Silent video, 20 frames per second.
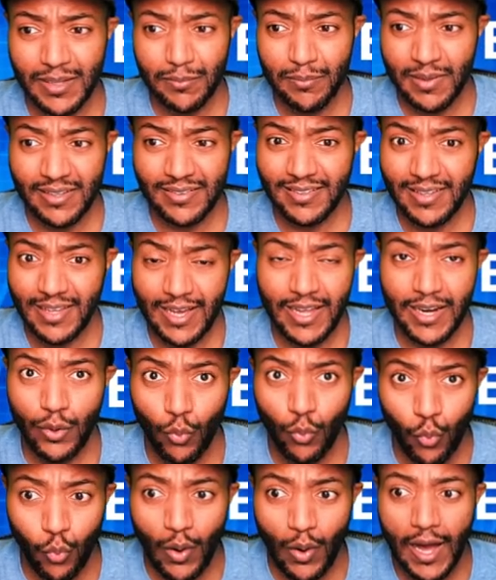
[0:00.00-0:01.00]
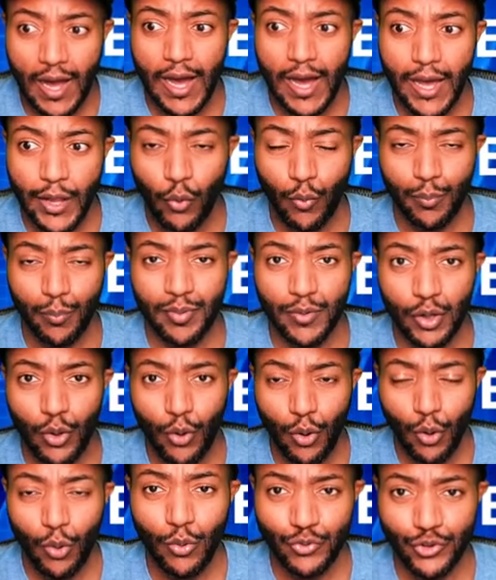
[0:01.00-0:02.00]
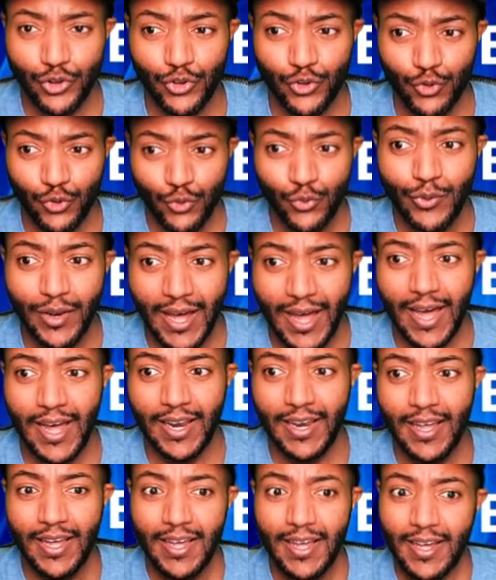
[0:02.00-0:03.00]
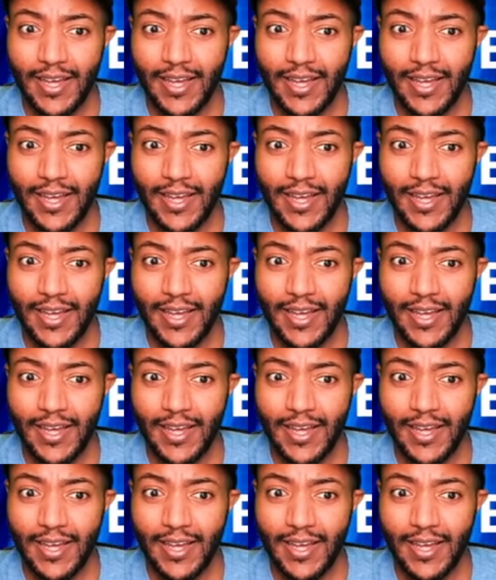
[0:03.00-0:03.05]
and Messi had a wide open goal to shoot at.